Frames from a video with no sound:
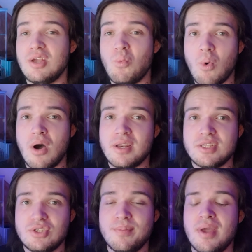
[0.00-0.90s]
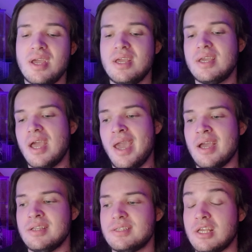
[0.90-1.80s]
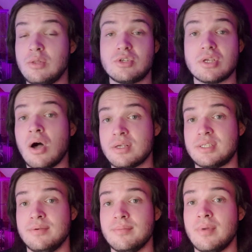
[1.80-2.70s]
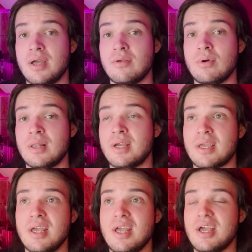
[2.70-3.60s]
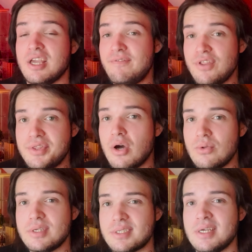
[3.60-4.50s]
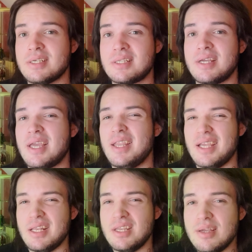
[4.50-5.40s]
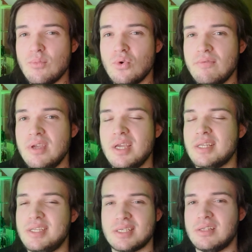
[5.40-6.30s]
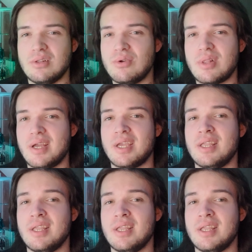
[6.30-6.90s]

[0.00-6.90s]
he wanted to make, and it looks awesome. By the way, like even though this is like an indie movie, it doesn't look like